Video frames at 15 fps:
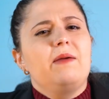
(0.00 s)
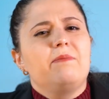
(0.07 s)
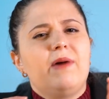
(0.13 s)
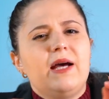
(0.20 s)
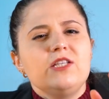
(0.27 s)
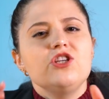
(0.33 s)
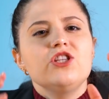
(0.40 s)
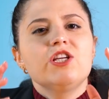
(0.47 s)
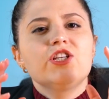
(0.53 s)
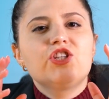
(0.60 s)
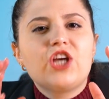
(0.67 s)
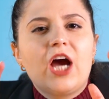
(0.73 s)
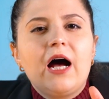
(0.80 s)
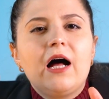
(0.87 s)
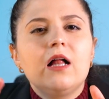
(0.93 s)
Imagine a
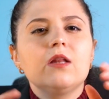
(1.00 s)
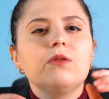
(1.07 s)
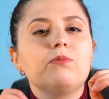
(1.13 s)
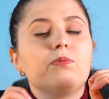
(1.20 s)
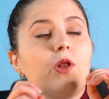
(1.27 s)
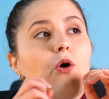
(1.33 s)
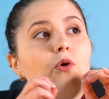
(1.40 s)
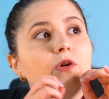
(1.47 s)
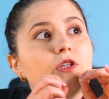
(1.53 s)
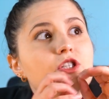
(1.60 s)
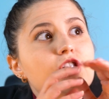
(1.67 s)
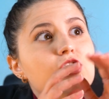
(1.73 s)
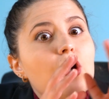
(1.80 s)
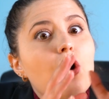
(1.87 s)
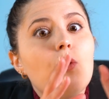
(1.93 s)
child blowing
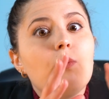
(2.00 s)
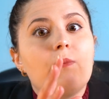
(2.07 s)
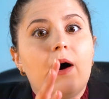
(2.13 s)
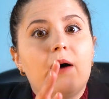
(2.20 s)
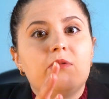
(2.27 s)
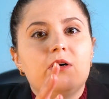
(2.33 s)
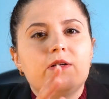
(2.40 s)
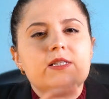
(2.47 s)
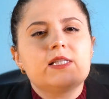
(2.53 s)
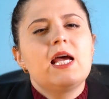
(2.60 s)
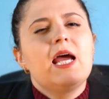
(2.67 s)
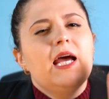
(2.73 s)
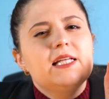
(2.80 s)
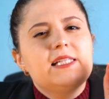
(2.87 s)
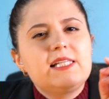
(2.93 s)
soap bubbles.
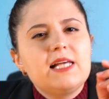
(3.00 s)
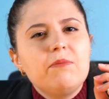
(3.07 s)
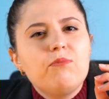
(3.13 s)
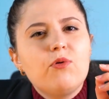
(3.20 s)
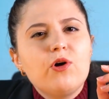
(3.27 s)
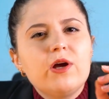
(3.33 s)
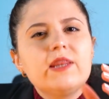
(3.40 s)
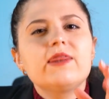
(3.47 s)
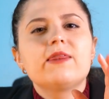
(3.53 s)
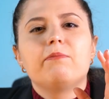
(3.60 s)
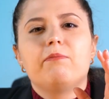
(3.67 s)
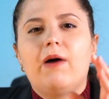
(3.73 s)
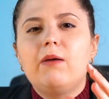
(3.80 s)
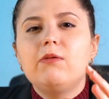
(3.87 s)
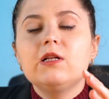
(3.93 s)
At some point, the
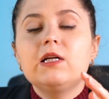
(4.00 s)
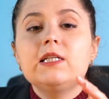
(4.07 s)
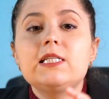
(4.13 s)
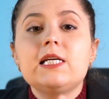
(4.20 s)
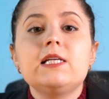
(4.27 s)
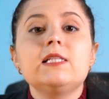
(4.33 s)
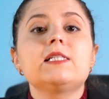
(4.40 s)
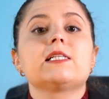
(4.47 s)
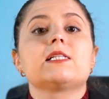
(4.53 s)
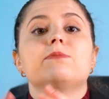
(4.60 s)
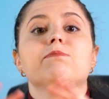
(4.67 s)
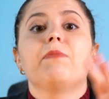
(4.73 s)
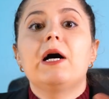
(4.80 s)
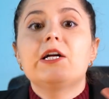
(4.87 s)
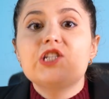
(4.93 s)
bubble contains as
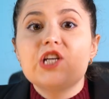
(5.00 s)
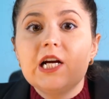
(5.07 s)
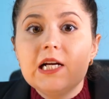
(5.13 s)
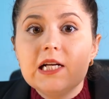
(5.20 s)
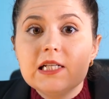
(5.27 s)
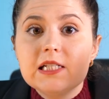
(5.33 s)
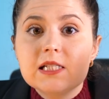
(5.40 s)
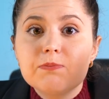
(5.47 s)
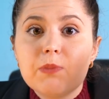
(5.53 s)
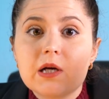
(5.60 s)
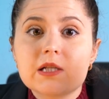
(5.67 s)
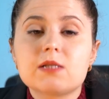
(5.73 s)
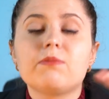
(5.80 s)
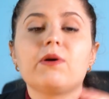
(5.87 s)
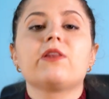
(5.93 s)
much air as
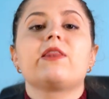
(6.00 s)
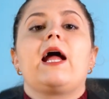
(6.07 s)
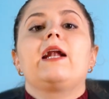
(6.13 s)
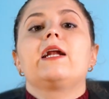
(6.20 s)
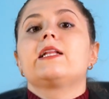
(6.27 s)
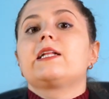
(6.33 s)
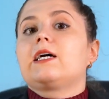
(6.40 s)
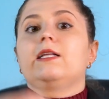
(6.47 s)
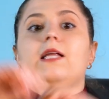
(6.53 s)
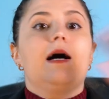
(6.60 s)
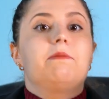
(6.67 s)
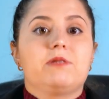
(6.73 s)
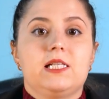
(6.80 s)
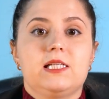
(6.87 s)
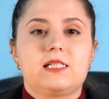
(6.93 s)
possible, then it
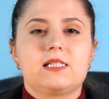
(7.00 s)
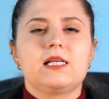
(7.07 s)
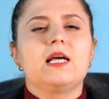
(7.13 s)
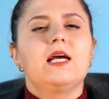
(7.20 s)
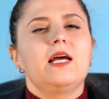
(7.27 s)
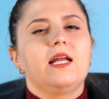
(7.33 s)
collapses.